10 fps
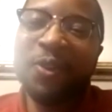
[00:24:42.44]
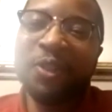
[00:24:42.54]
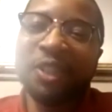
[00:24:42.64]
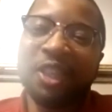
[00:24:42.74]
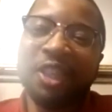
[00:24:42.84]
It was
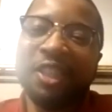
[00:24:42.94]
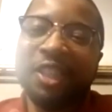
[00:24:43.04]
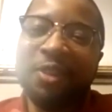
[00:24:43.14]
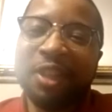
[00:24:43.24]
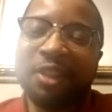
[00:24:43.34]
good to see
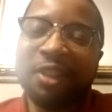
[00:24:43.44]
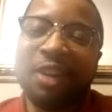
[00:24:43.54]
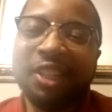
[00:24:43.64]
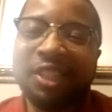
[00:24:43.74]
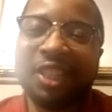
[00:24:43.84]
you at the
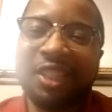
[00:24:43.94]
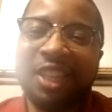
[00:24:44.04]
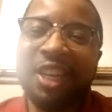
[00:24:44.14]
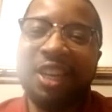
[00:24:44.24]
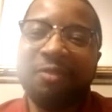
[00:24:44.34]
round of
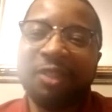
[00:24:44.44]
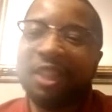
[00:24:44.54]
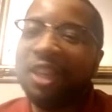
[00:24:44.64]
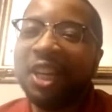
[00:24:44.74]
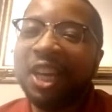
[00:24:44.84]
16.
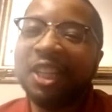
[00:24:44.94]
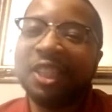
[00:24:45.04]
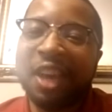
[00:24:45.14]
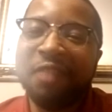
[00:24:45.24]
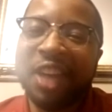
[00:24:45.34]
See you again the
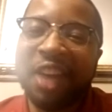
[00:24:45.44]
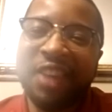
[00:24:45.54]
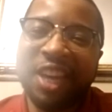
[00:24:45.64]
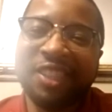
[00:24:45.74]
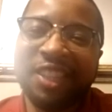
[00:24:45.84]
same time
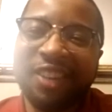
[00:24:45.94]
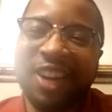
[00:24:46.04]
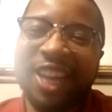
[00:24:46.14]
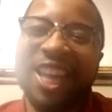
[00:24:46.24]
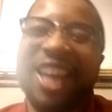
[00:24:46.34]
next year,
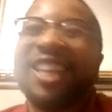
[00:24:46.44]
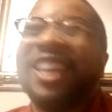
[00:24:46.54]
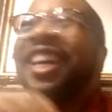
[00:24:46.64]
right? Like,